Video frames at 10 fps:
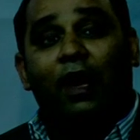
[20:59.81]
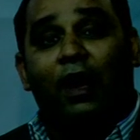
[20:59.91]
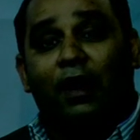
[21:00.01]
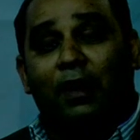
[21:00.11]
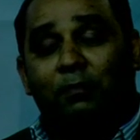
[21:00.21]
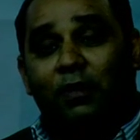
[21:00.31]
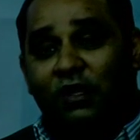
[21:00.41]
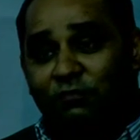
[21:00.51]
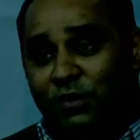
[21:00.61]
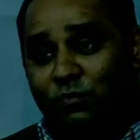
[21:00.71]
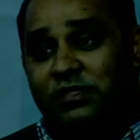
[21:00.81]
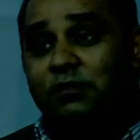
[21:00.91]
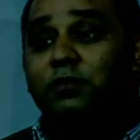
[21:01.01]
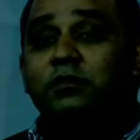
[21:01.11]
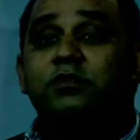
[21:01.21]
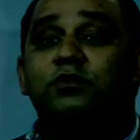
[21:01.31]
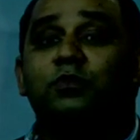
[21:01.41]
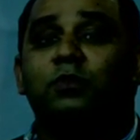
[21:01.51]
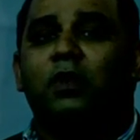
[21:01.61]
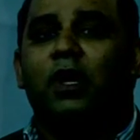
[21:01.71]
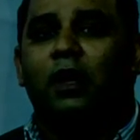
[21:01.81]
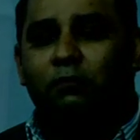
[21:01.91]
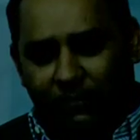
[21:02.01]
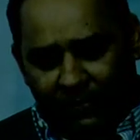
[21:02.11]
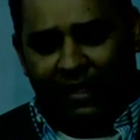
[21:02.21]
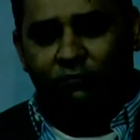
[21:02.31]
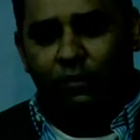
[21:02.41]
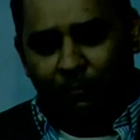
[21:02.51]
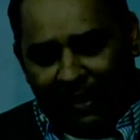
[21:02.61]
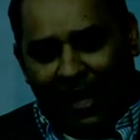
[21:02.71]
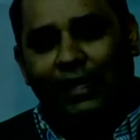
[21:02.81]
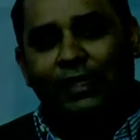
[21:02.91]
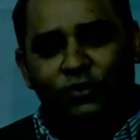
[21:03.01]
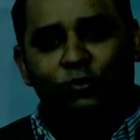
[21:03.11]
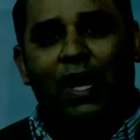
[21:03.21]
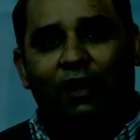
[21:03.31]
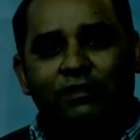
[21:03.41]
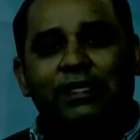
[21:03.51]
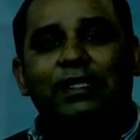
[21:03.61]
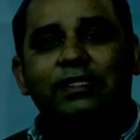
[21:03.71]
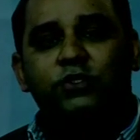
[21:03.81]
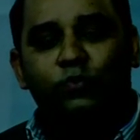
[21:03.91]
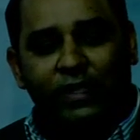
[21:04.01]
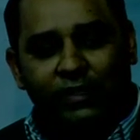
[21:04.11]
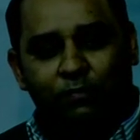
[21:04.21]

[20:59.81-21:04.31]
Government was supposed to, they were planning to have at least 20